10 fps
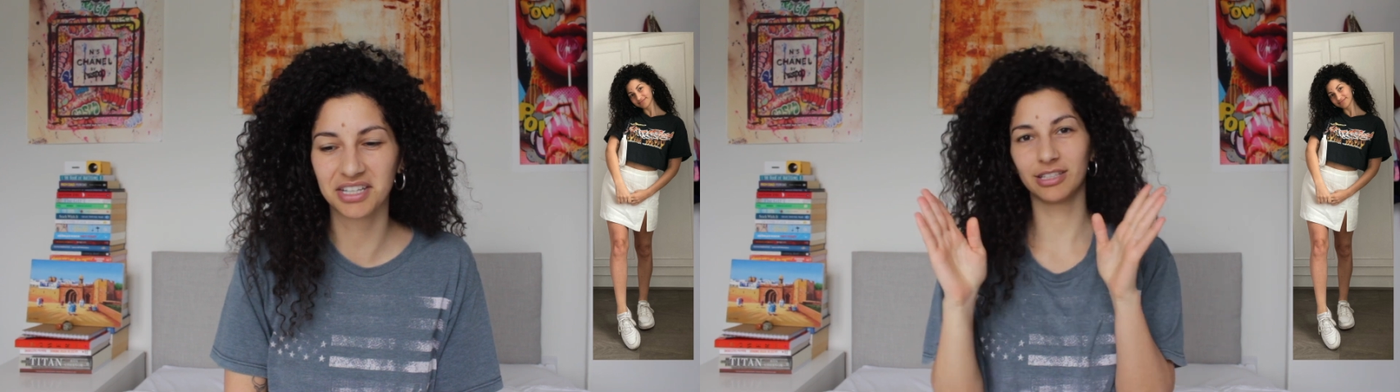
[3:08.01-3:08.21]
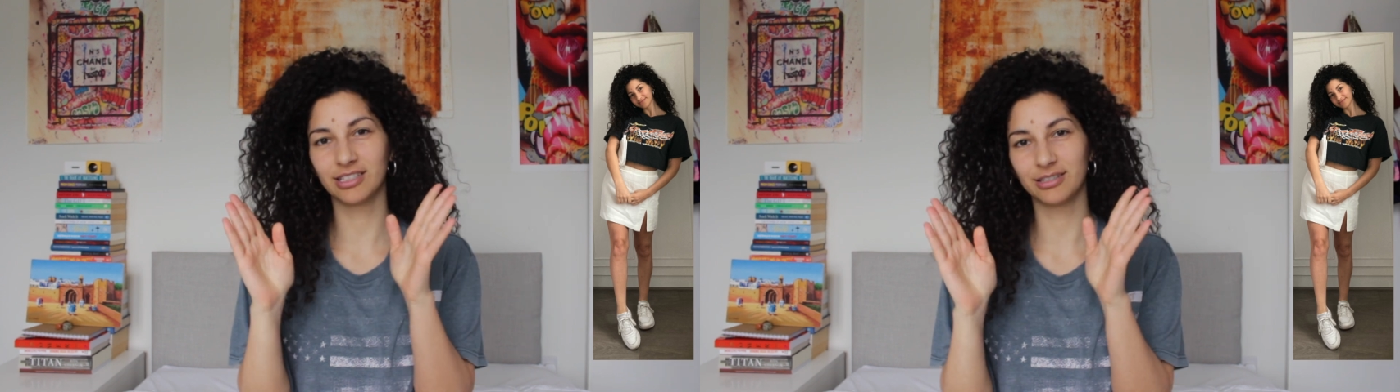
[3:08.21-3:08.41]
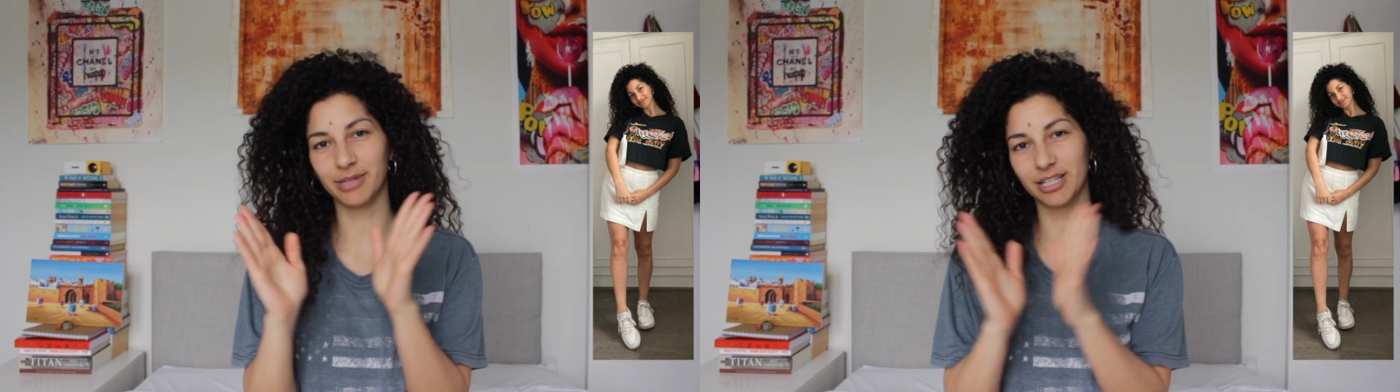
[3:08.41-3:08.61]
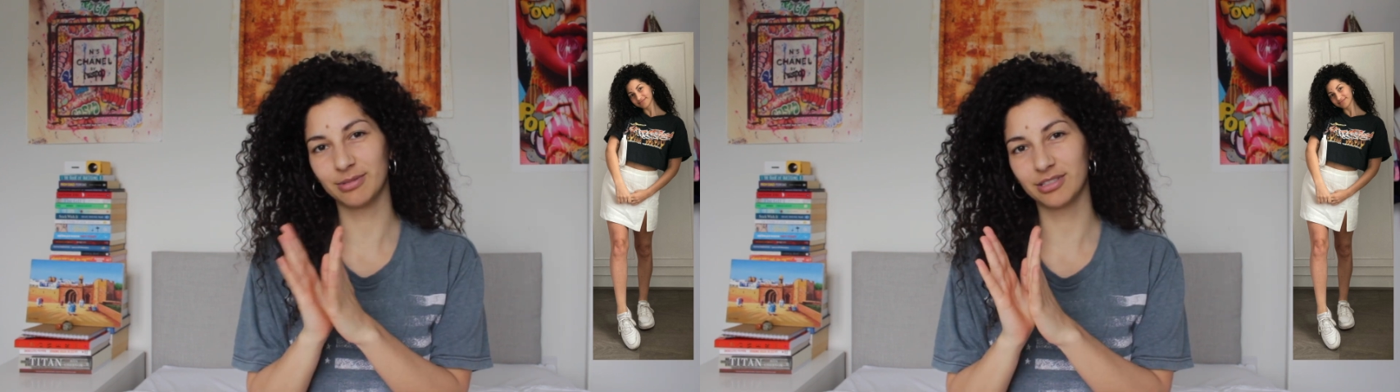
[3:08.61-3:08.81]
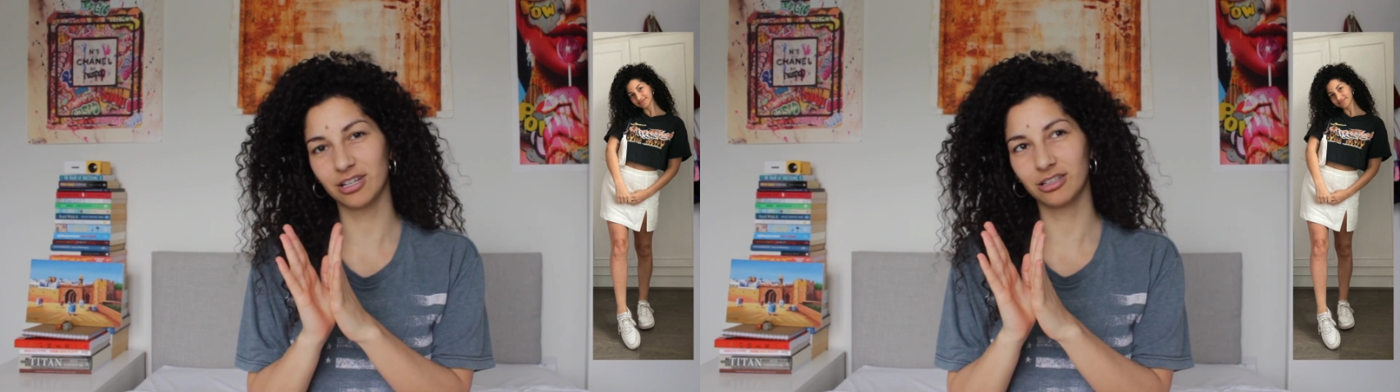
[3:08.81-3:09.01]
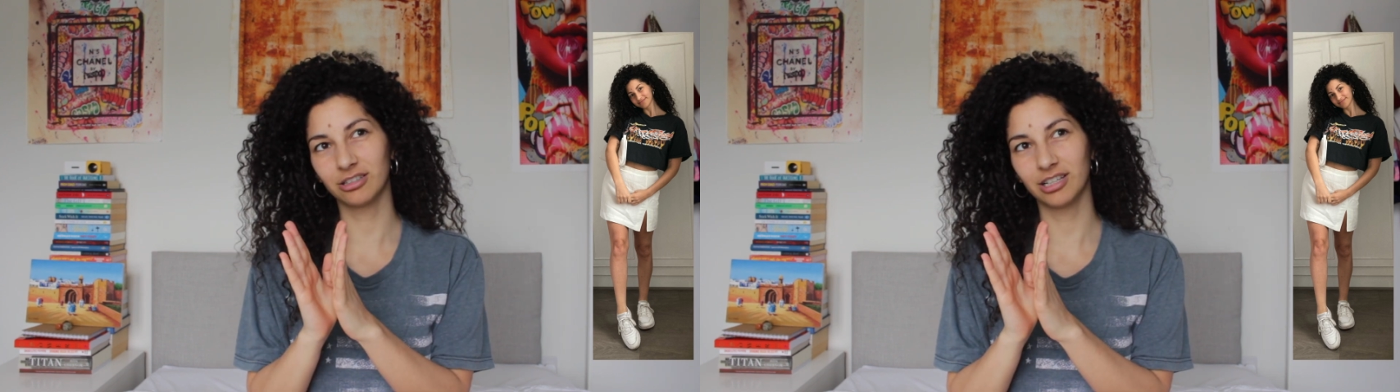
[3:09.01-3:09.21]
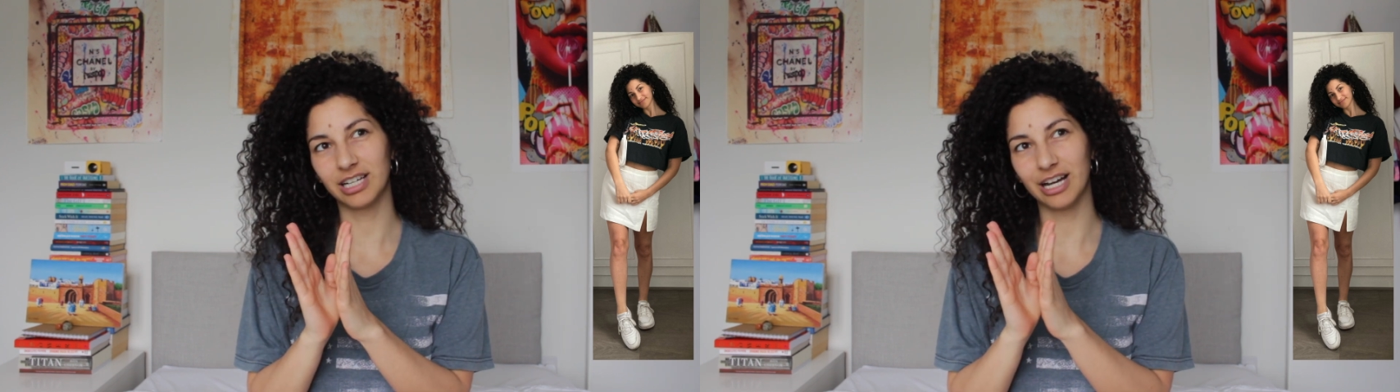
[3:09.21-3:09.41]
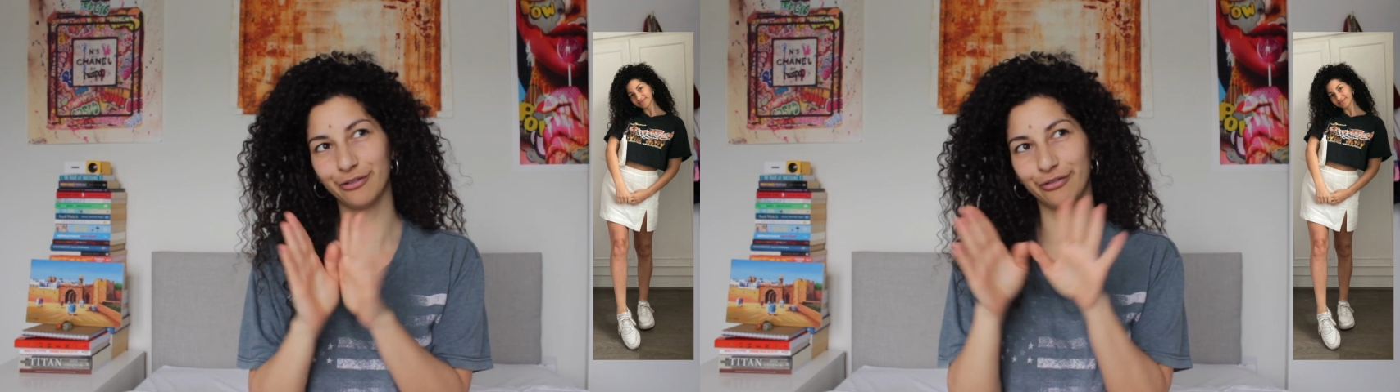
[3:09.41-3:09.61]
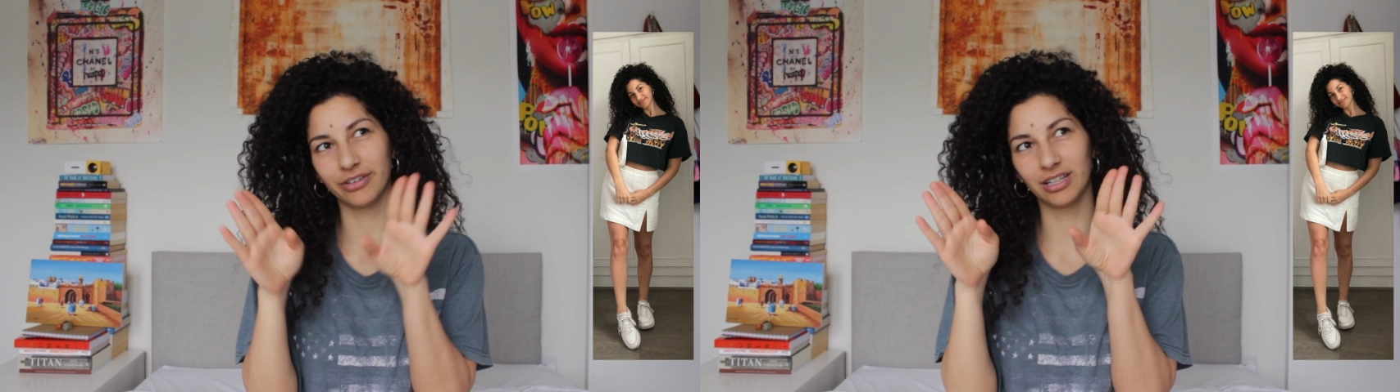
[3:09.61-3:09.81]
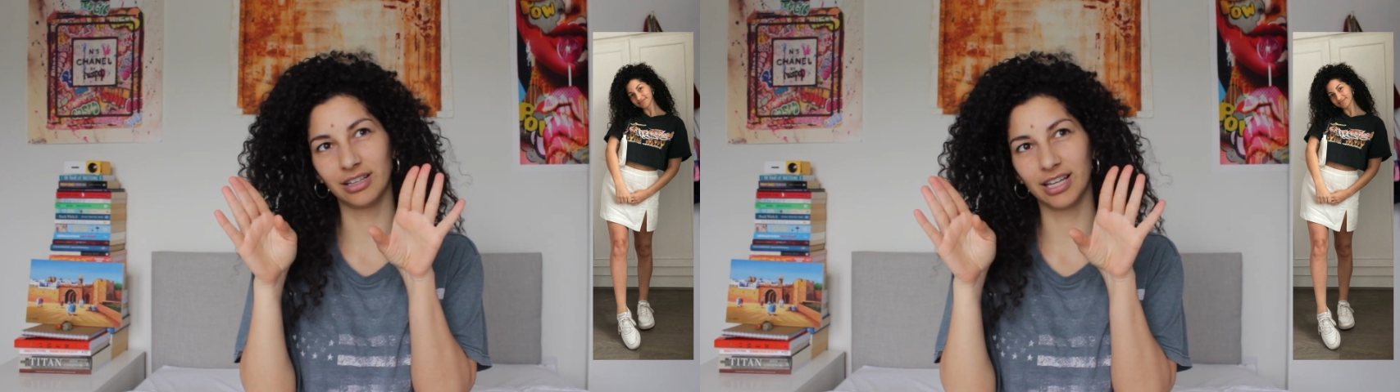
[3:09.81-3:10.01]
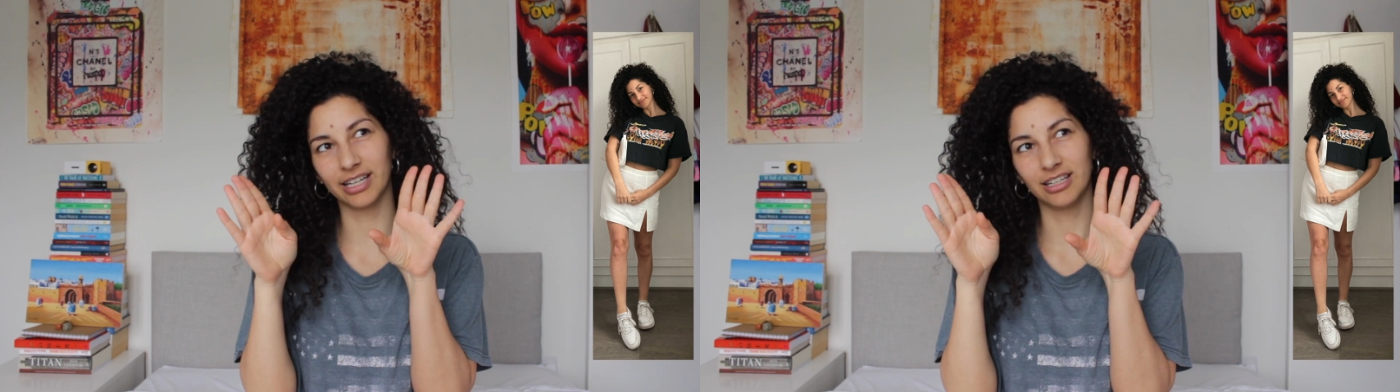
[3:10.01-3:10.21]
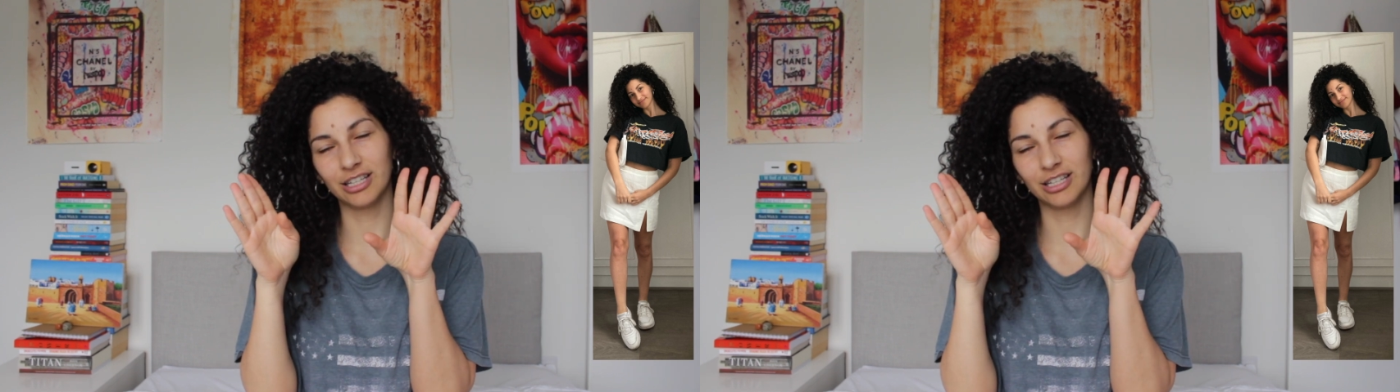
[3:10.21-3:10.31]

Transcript: Because it makes me taller, I feel like